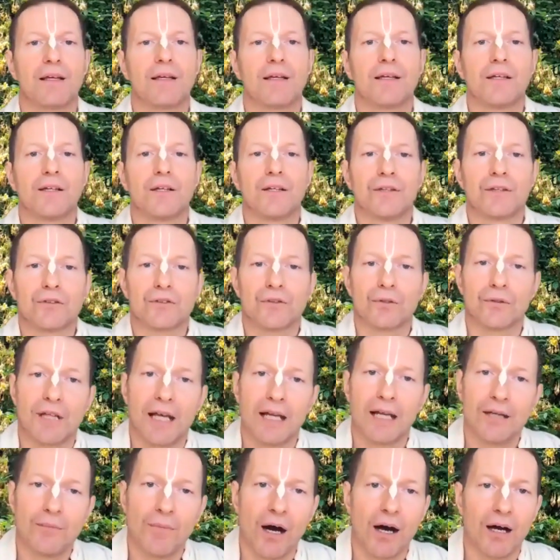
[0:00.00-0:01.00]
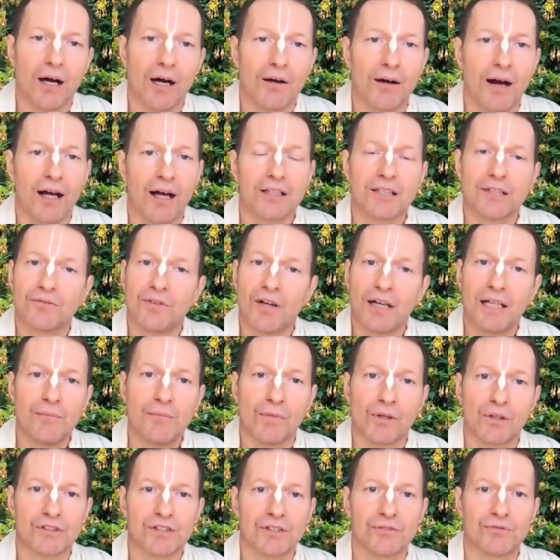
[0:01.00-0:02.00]
So then Maharaj very
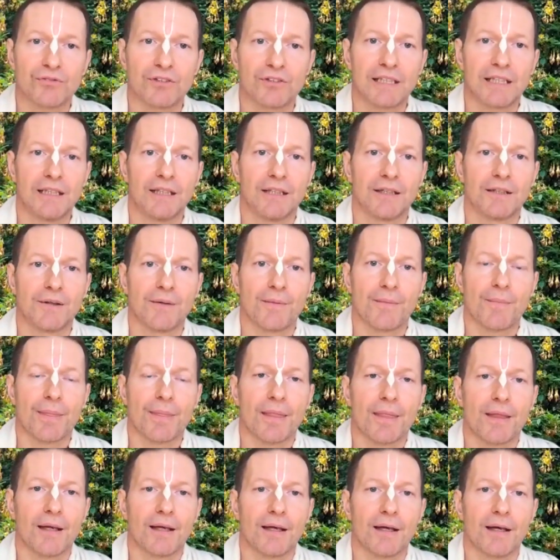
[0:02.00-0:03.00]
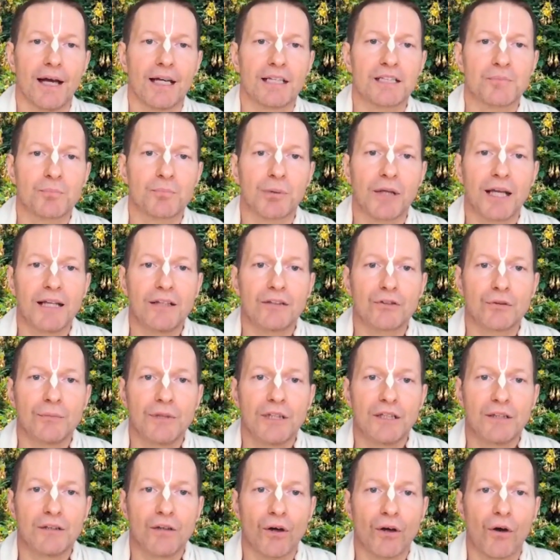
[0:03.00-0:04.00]
mercifully explained to
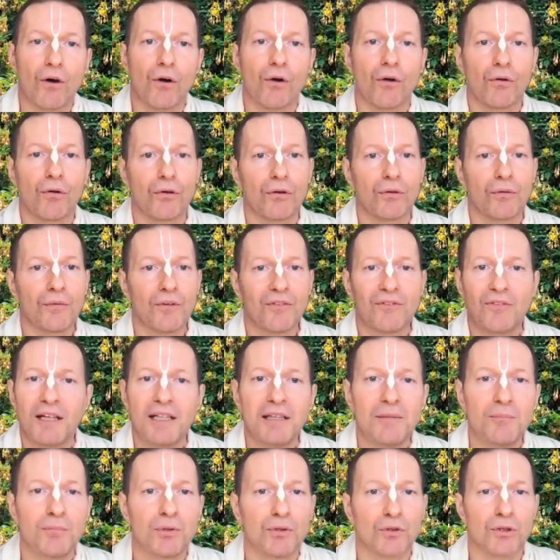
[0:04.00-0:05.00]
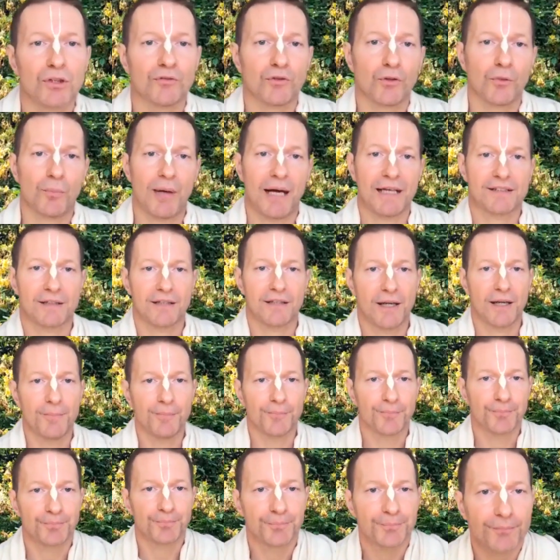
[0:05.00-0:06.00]
me the whole very beautiful pastime.
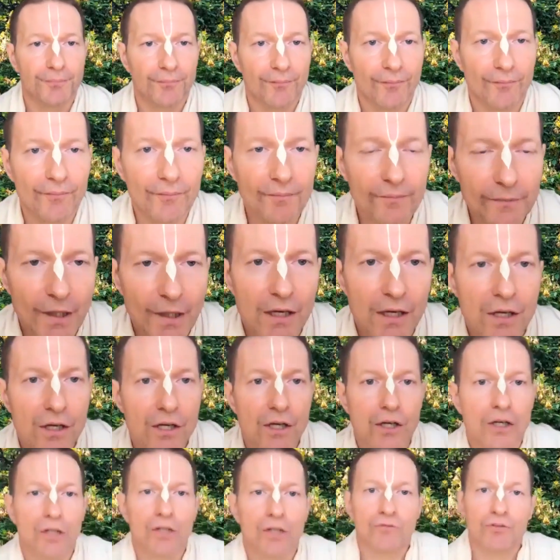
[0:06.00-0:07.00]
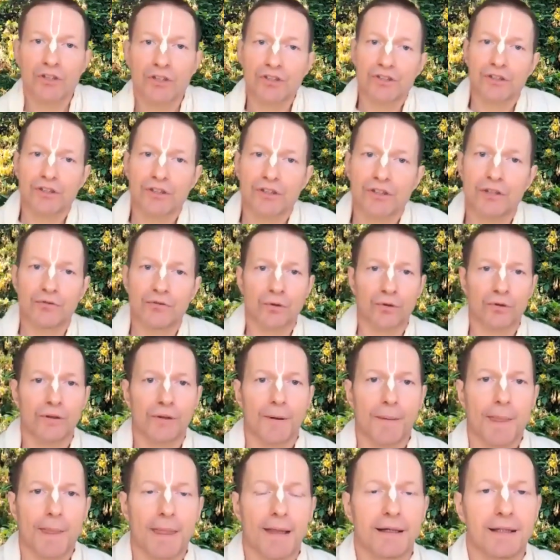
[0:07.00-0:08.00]
First of all,
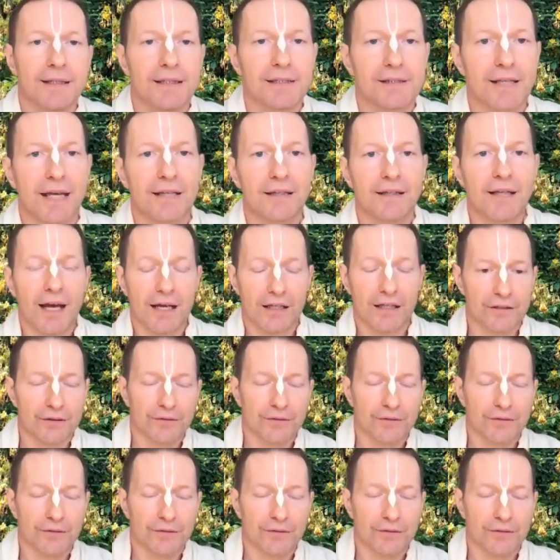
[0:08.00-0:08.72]
he said that